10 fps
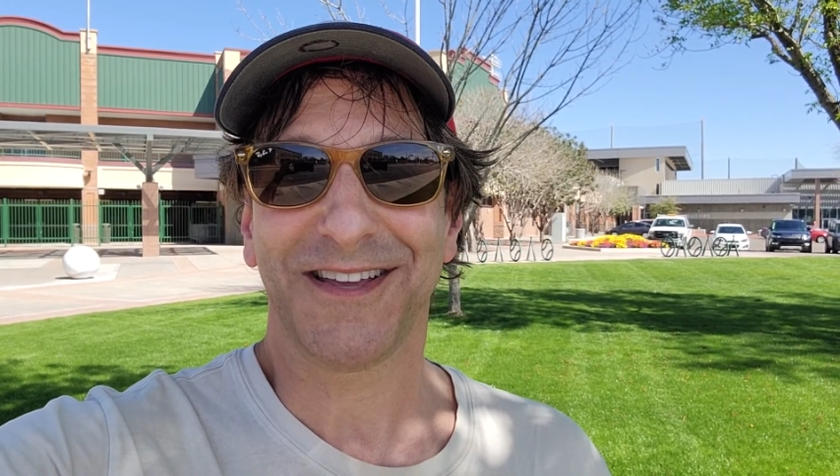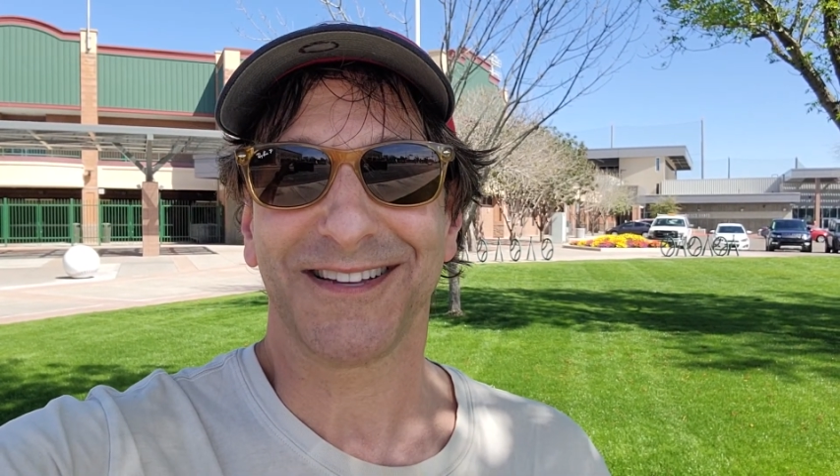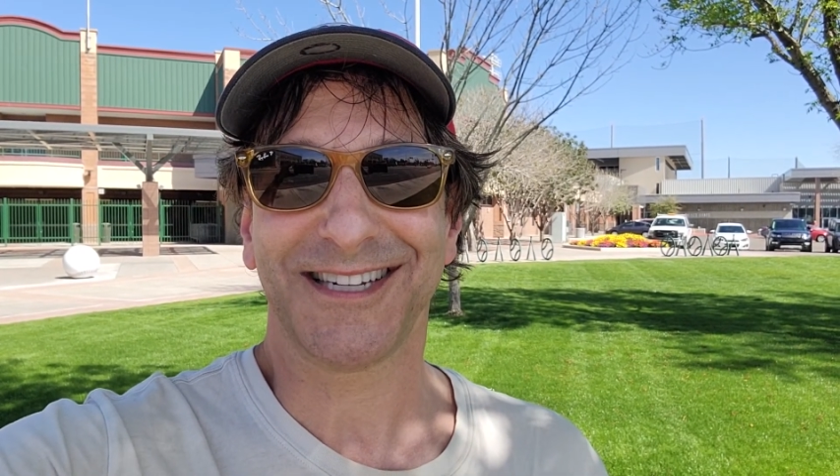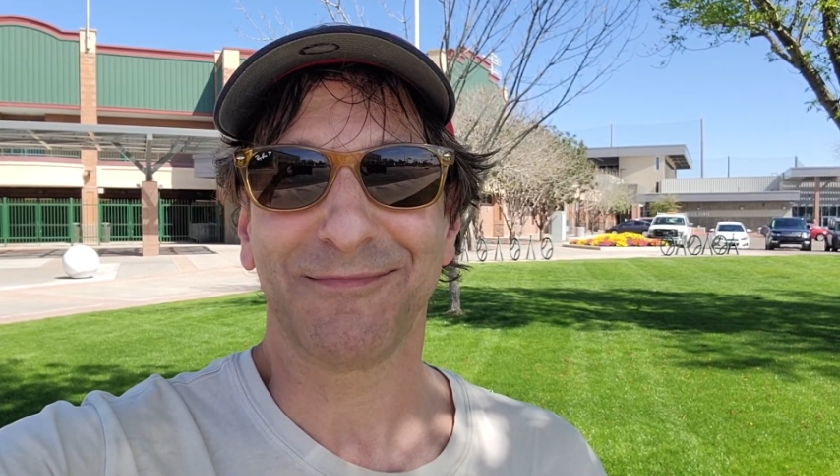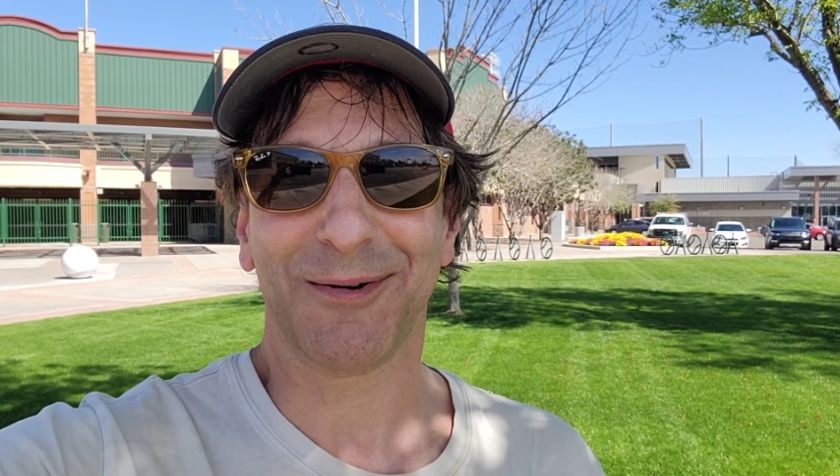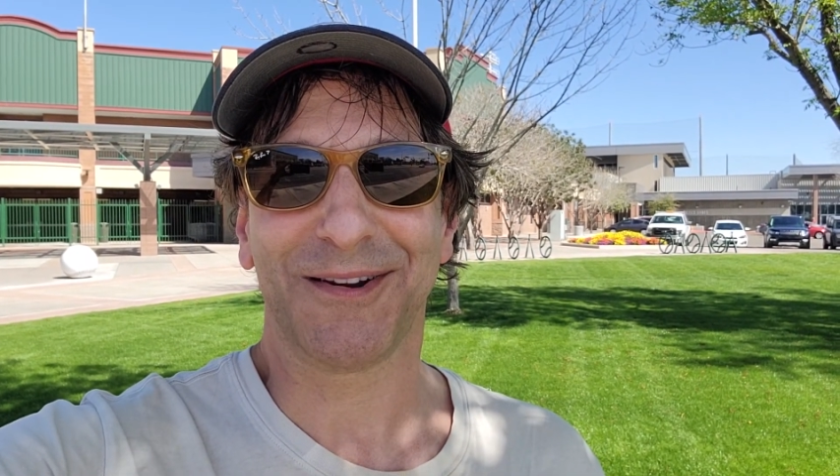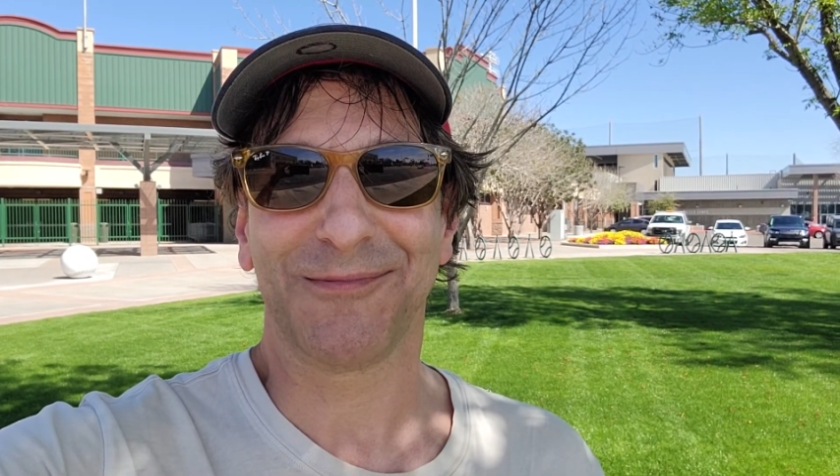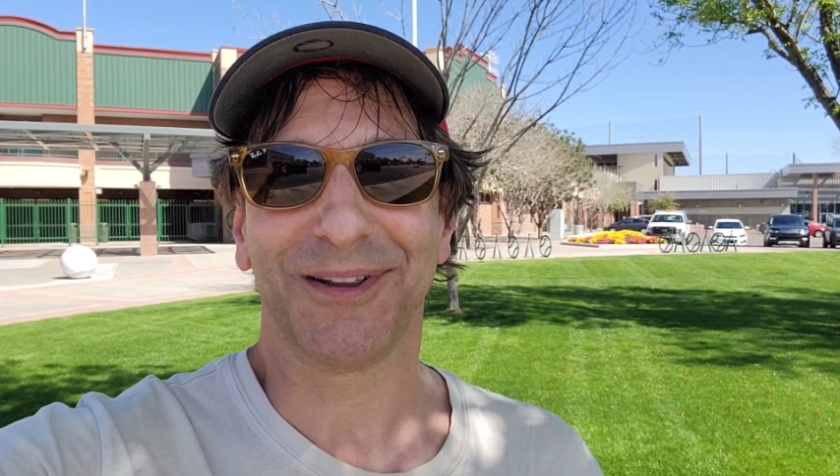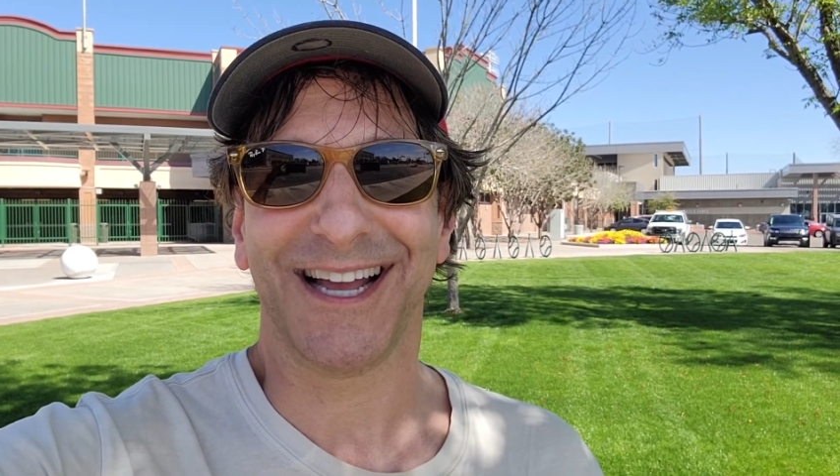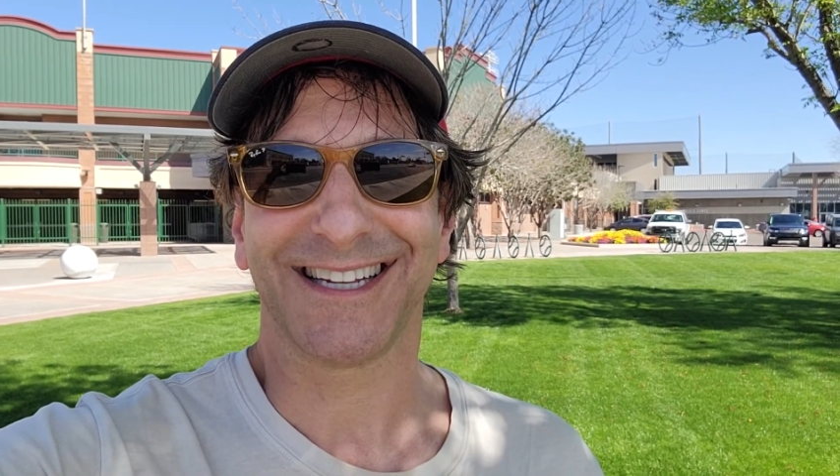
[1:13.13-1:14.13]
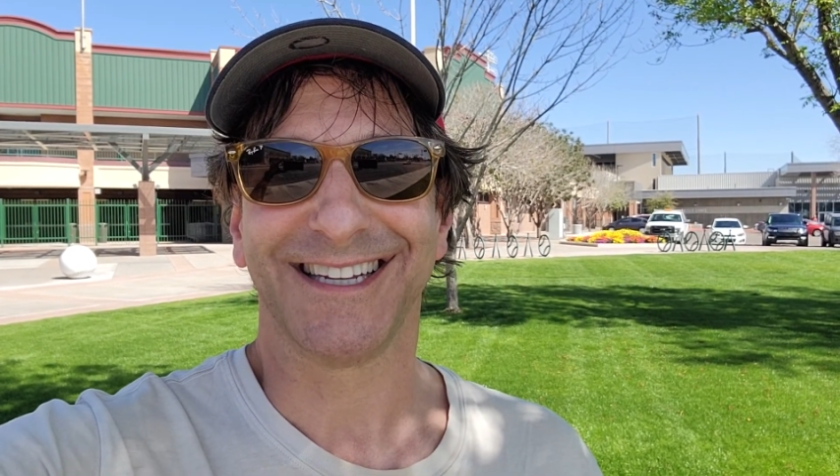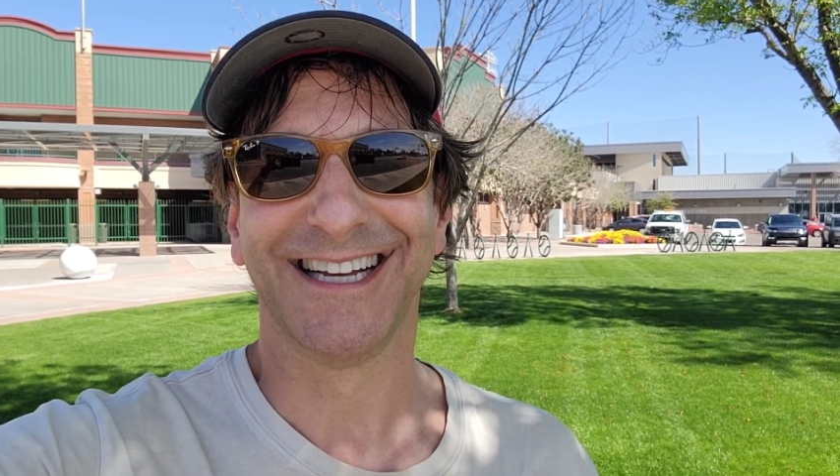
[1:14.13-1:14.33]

they'll step up to the plate.